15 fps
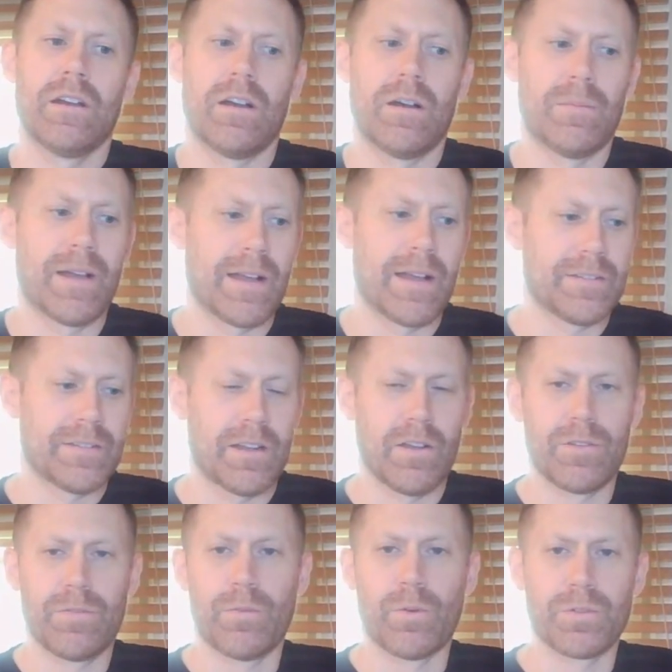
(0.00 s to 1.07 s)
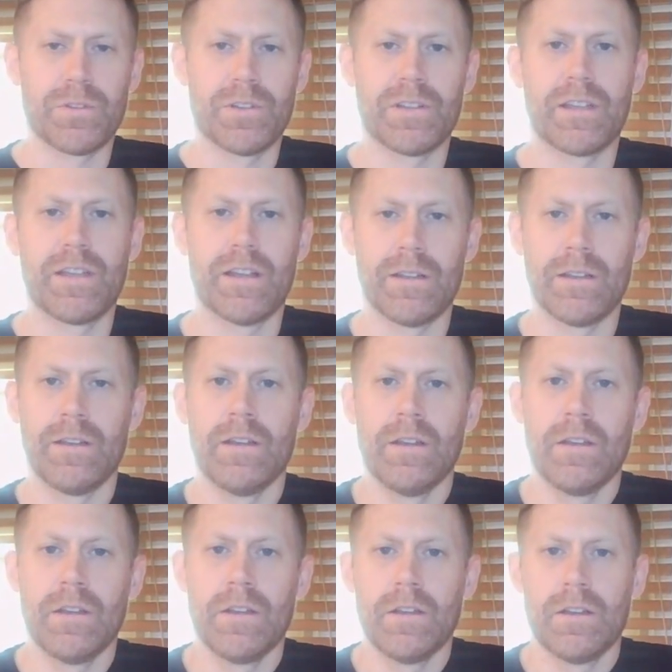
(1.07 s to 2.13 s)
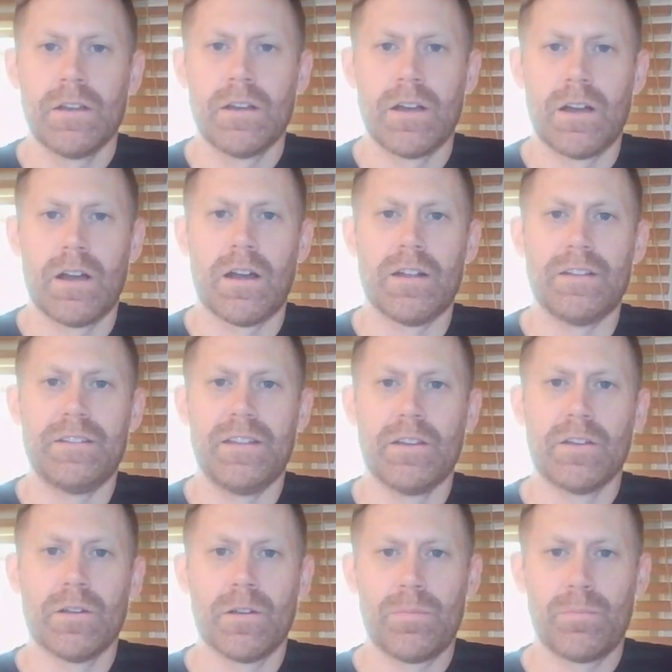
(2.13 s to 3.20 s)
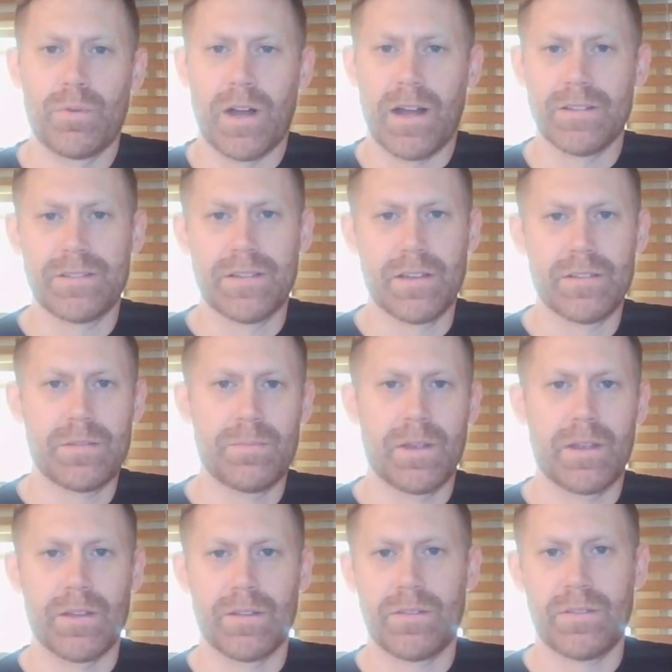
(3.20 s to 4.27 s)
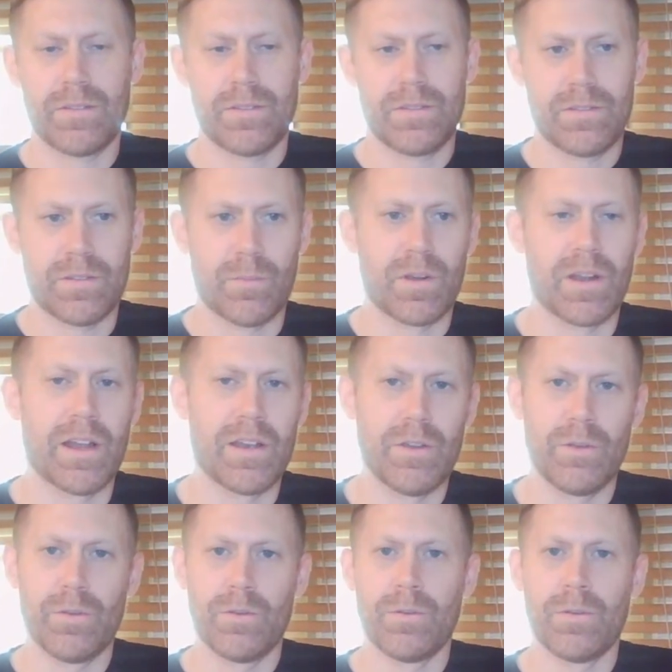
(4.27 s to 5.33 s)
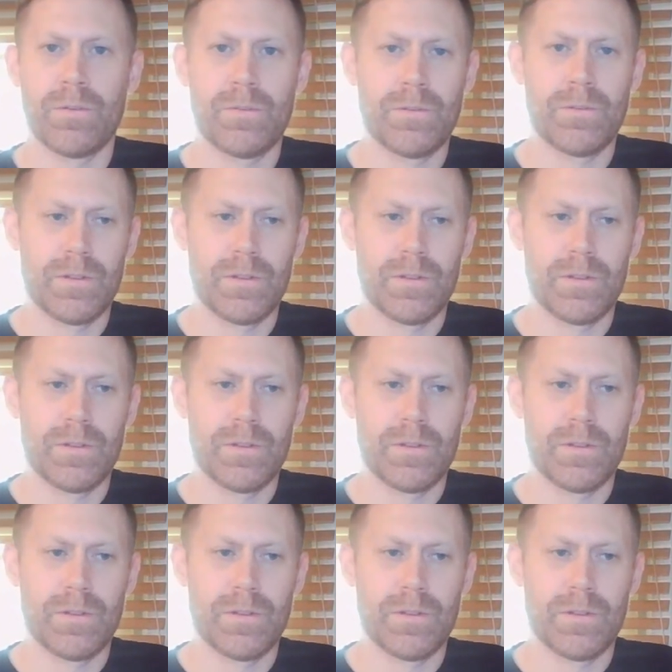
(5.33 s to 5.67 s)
Like I said, I was fortunate to get a deer processed because somebody I knew